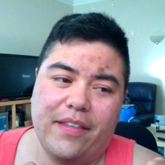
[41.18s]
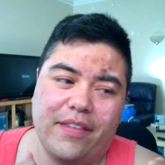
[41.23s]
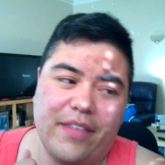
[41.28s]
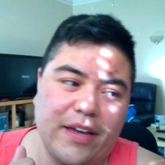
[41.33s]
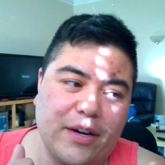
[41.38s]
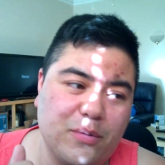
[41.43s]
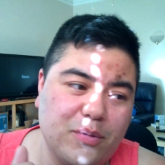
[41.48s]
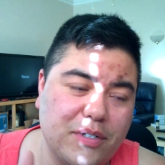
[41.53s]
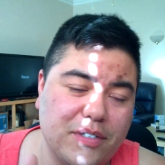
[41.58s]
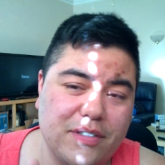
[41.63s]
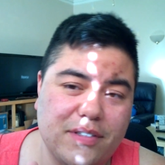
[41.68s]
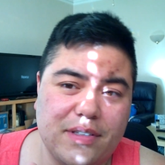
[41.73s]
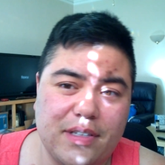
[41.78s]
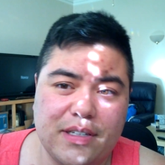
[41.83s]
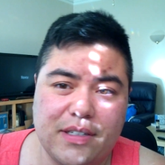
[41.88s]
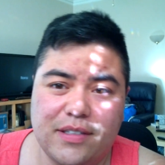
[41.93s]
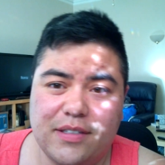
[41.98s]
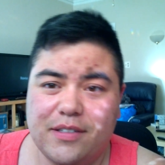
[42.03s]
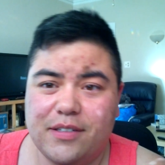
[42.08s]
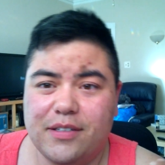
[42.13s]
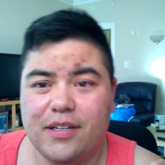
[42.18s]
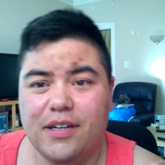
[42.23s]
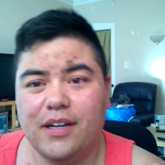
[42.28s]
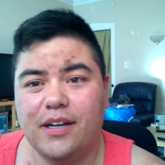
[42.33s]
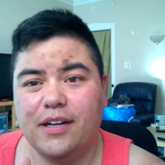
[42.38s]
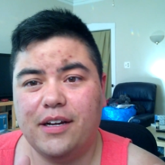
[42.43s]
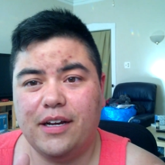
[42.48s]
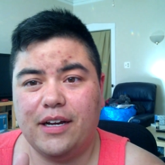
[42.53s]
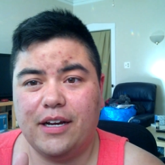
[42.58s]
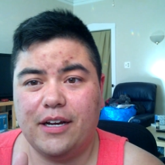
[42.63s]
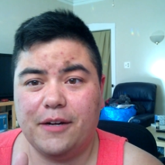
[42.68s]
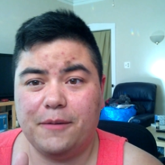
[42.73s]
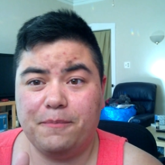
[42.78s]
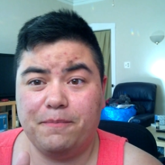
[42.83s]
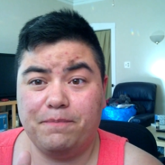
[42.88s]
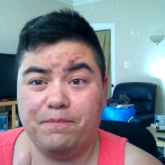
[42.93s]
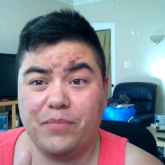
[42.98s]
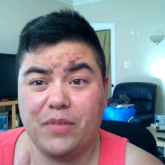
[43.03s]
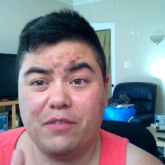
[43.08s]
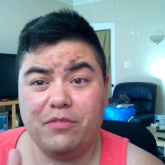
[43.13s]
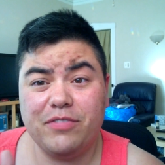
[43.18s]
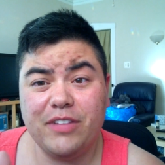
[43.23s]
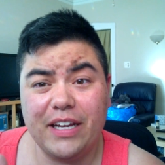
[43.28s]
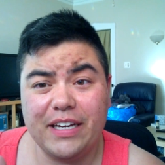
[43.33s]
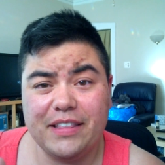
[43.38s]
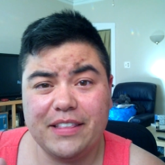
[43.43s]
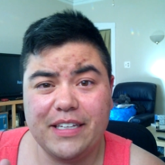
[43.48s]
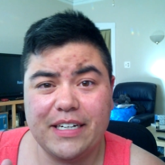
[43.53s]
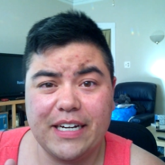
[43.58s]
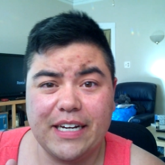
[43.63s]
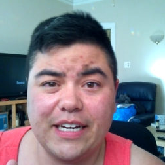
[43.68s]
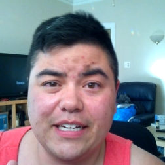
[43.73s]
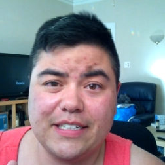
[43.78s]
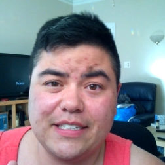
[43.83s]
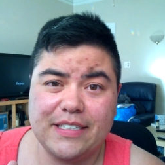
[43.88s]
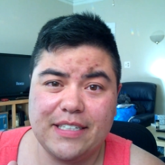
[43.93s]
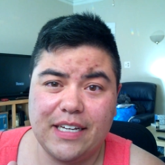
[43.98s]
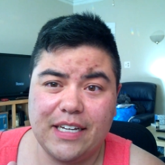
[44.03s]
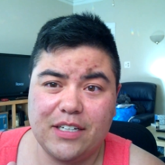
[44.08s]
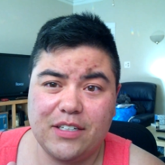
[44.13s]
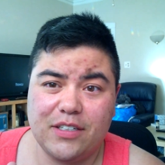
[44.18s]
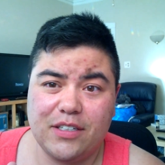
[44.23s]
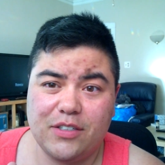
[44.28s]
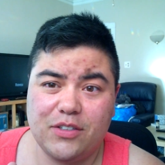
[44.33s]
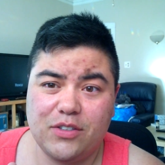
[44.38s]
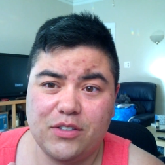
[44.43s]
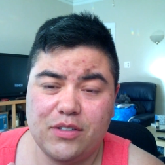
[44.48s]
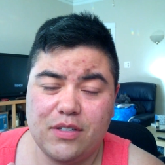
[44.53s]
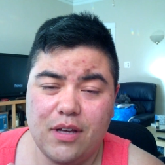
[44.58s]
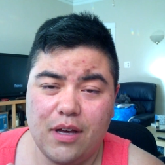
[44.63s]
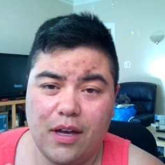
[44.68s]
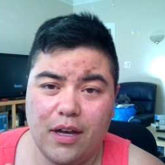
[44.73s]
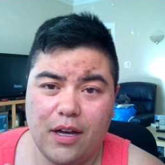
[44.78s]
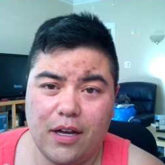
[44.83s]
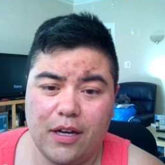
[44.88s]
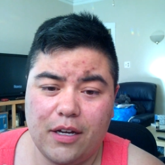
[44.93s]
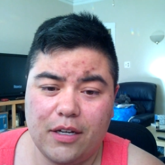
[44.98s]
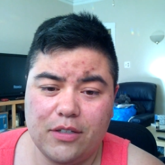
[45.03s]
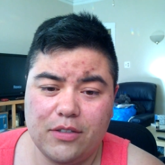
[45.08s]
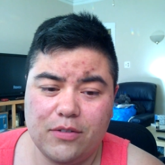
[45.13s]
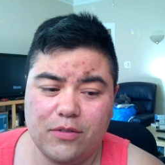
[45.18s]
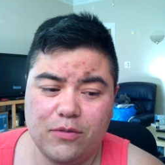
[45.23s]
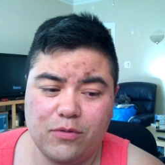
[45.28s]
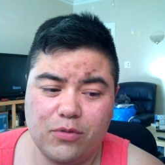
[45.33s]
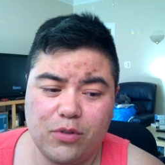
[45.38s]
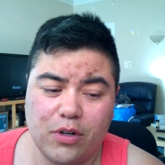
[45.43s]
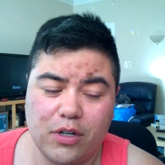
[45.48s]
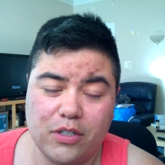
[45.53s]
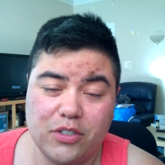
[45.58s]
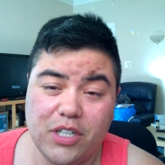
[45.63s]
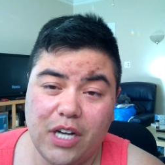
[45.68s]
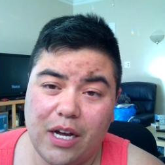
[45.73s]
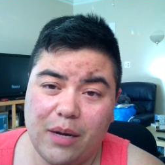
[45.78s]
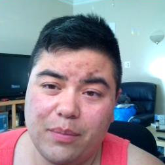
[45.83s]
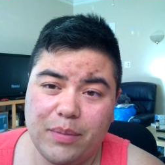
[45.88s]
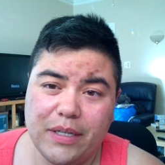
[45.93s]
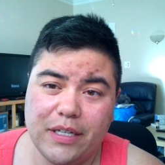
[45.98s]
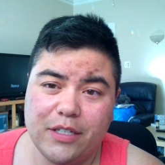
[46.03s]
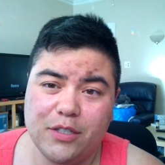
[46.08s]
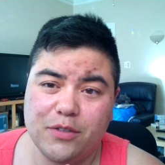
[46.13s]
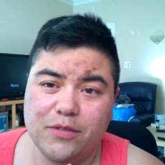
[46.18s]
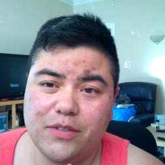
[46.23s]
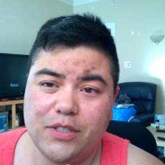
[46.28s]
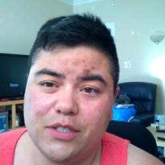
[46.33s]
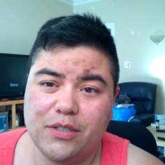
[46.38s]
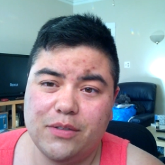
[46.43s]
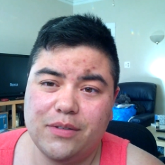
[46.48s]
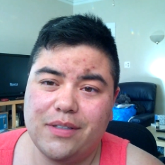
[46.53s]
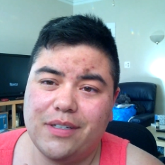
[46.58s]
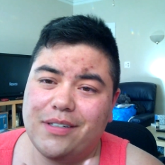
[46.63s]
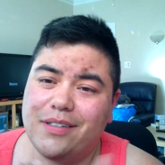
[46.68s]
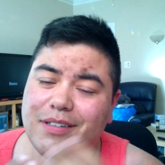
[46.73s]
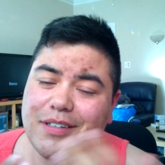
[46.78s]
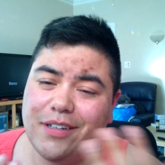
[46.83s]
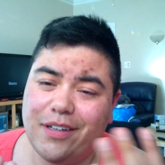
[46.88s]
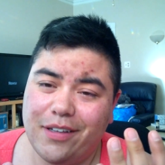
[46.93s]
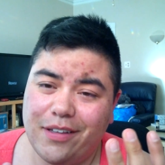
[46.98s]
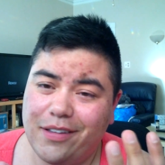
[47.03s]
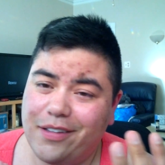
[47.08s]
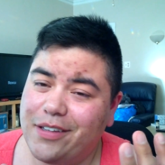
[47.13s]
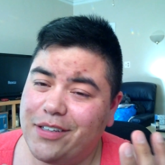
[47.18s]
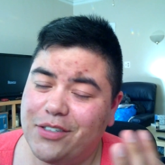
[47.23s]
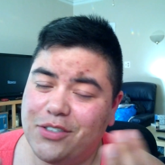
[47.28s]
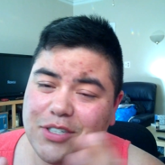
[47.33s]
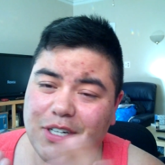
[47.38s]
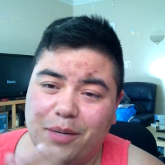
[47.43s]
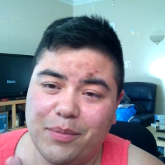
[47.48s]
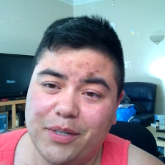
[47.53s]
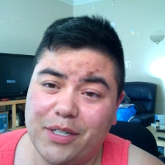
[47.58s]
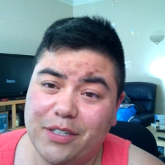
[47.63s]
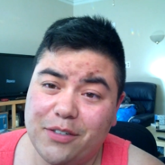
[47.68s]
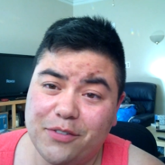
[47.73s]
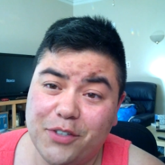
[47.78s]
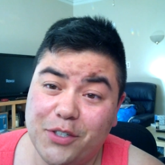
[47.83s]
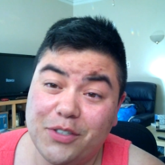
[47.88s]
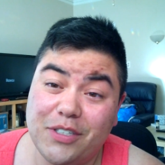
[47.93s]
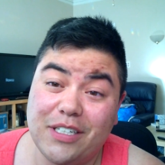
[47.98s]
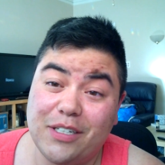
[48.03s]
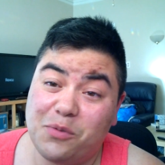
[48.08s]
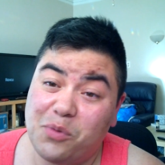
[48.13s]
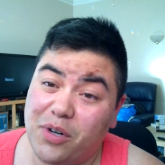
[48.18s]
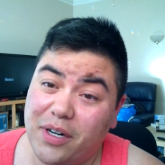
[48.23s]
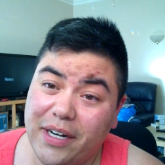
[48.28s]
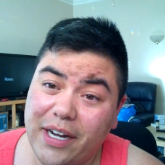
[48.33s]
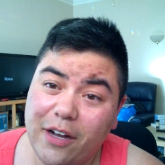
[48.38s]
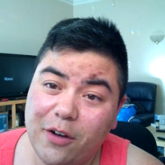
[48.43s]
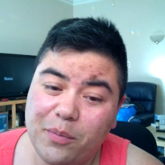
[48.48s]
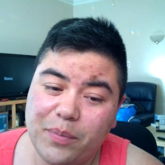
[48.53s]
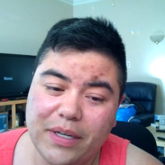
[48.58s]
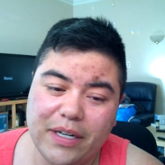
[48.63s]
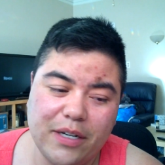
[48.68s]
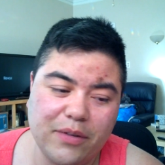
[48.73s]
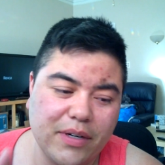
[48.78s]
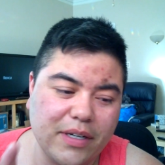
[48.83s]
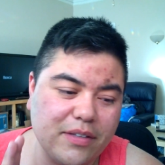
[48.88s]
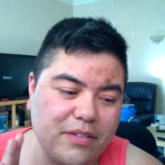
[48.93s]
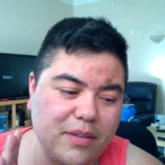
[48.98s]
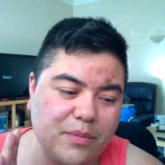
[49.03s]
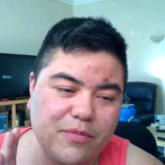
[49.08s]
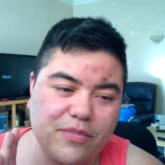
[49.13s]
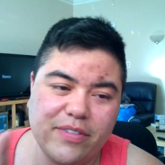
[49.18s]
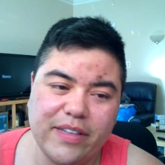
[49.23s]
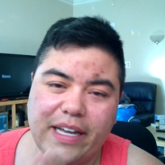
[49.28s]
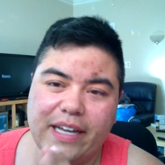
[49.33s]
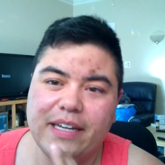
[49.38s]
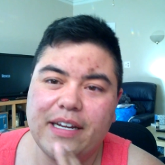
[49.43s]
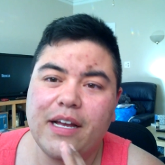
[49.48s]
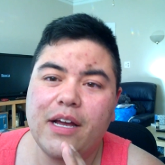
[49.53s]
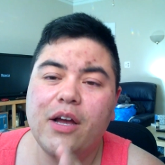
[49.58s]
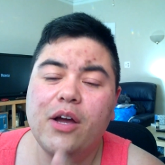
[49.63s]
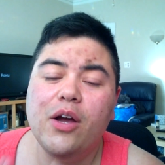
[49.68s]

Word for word: there was this um, flight that I had to take uh, for a job interview that the job interview didn't work out. But anyway, some flight